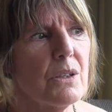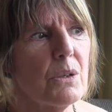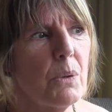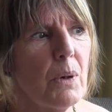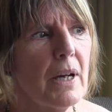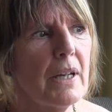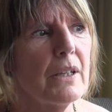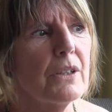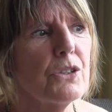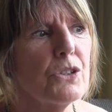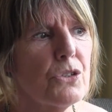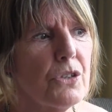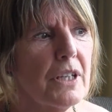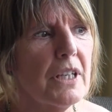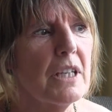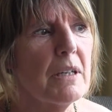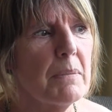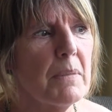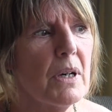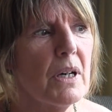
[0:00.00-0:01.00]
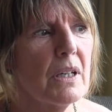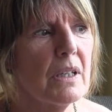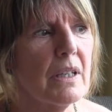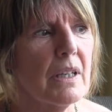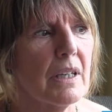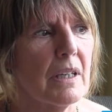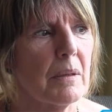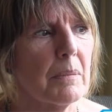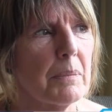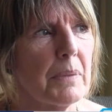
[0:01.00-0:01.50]
quite a tricky
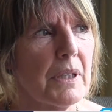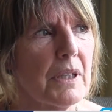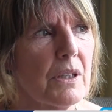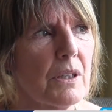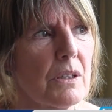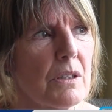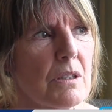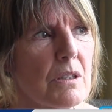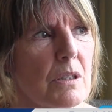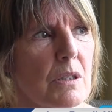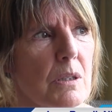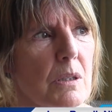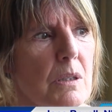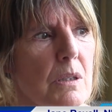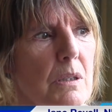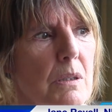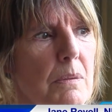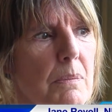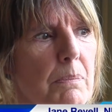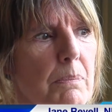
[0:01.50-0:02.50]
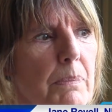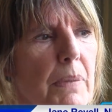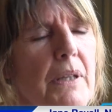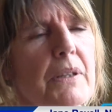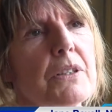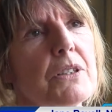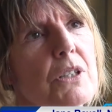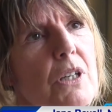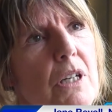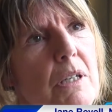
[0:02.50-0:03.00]
market, because by
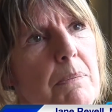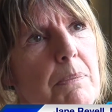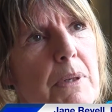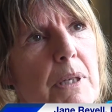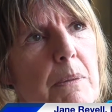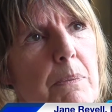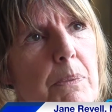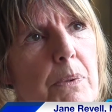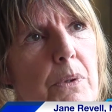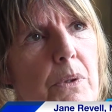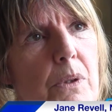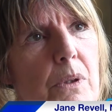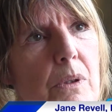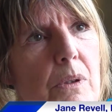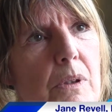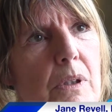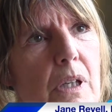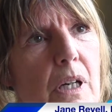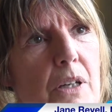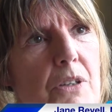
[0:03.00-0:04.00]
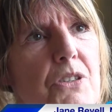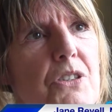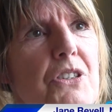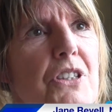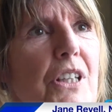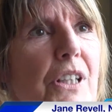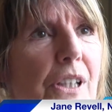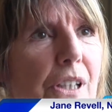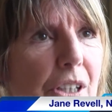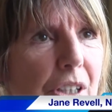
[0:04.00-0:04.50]
the time people are
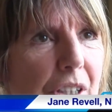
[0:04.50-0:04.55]
still